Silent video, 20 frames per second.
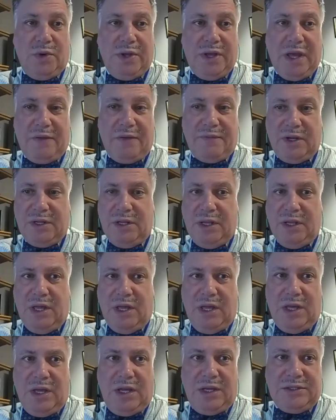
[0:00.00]
We have a,
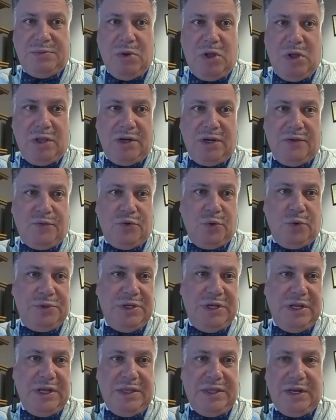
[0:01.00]
a small enough group
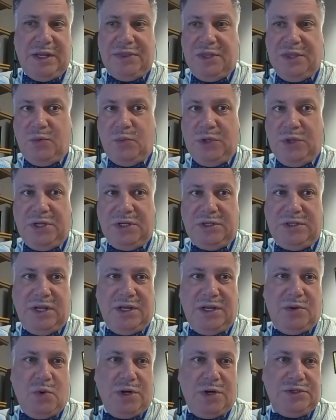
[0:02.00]
today that I think we can
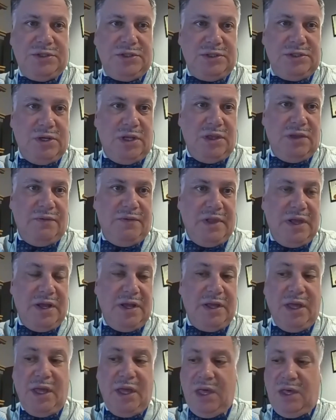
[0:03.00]
take questions on the
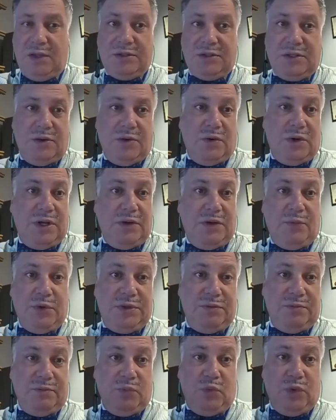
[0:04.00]
fly. So, uh,
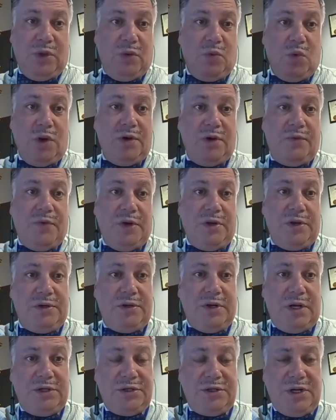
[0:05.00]
with a wonderful
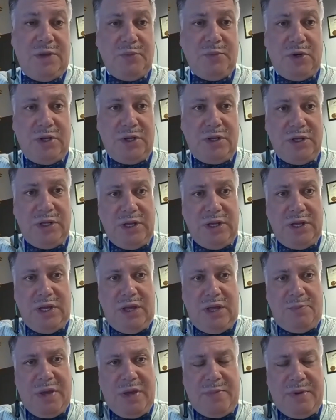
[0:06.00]
introduction, I'm going to
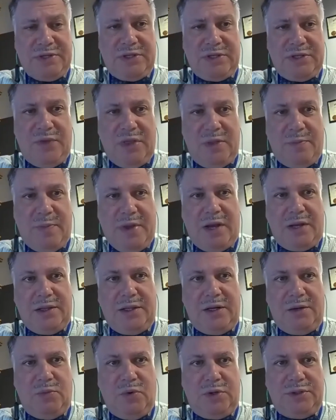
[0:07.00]
pat myself on the back a
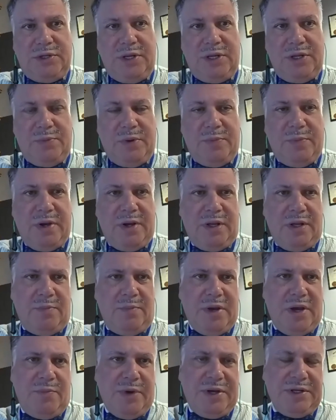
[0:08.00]
little more, tell you about,
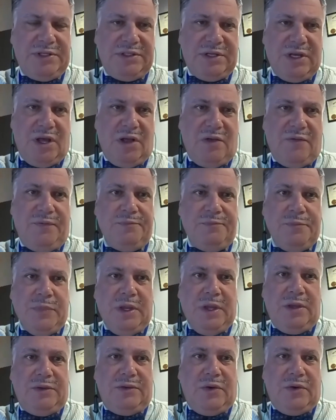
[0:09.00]
about myself.
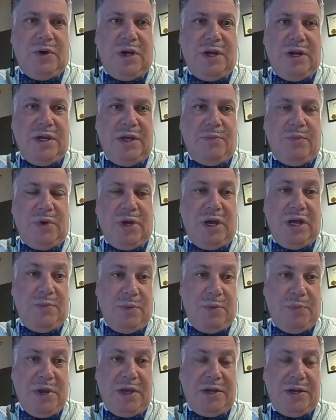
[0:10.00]
So, I am I'm
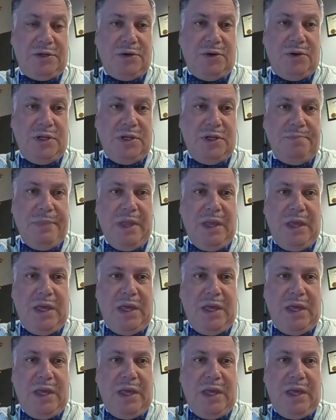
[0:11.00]
a patent attorney.